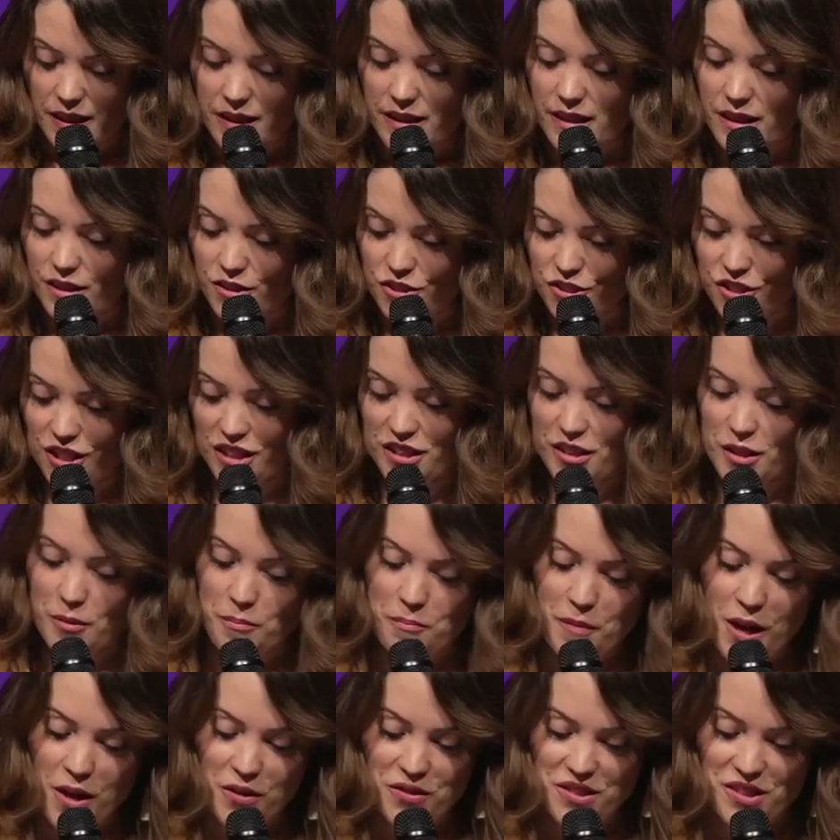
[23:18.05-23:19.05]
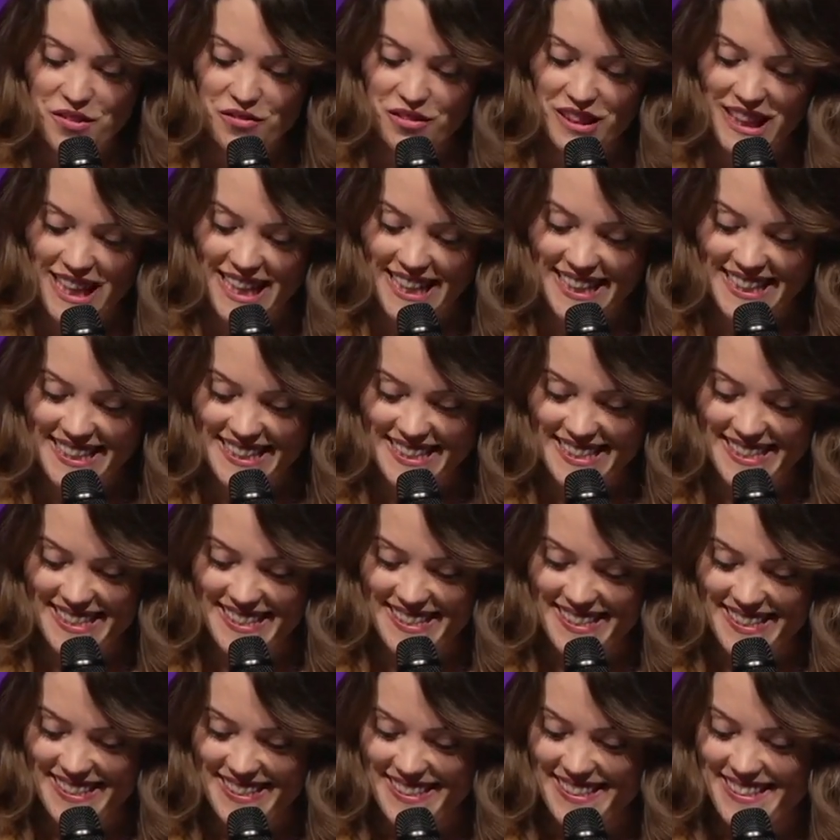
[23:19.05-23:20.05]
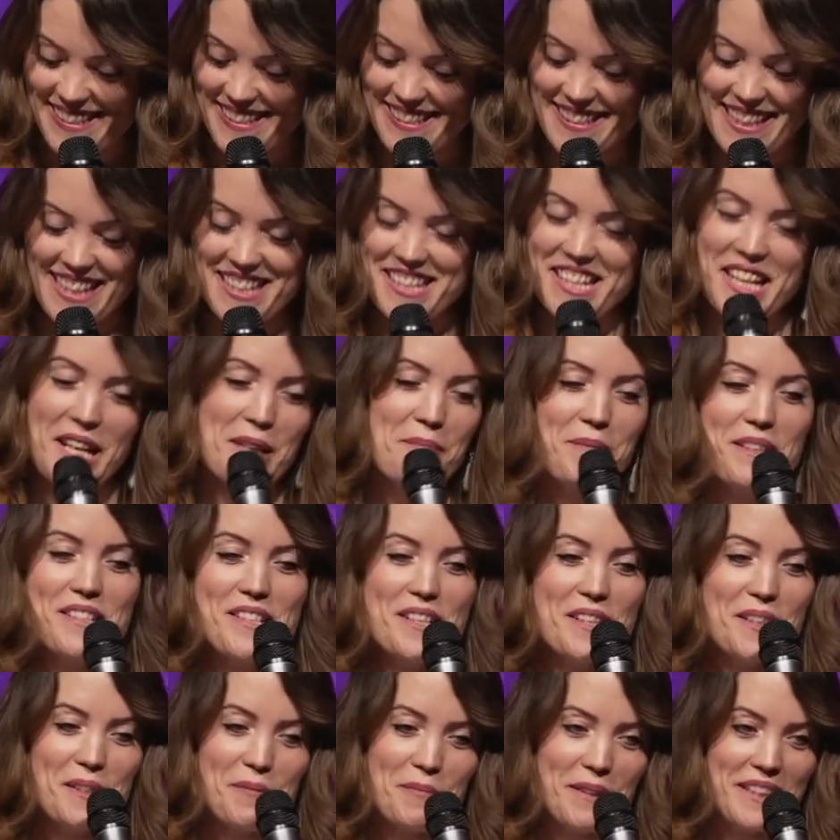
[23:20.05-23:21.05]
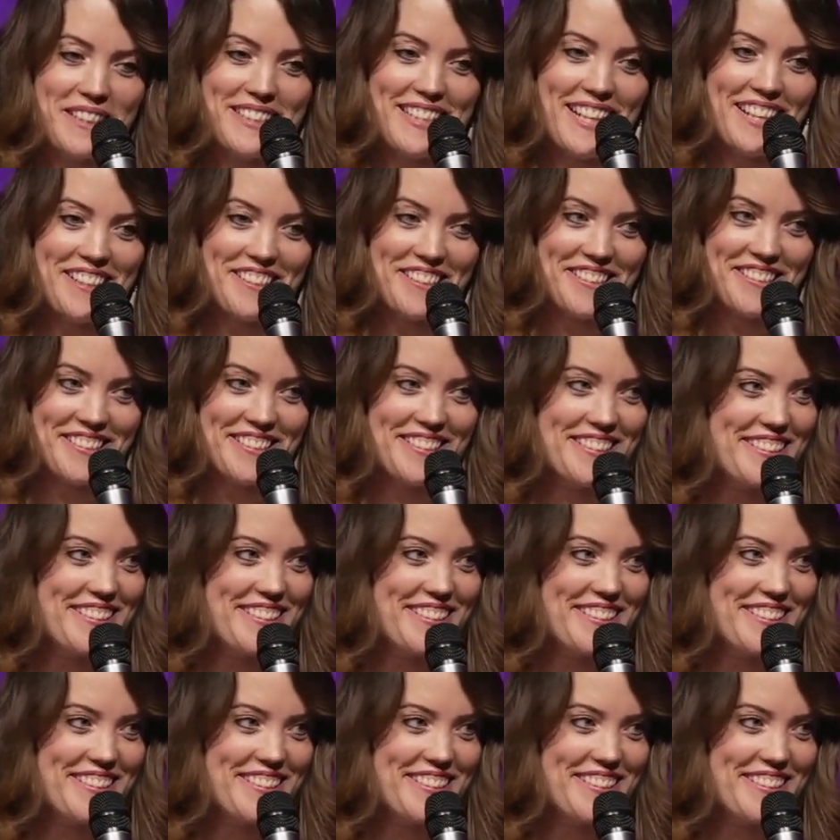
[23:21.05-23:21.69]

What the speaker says: They shut the mouths of lions. That's got to be talking about Daniel.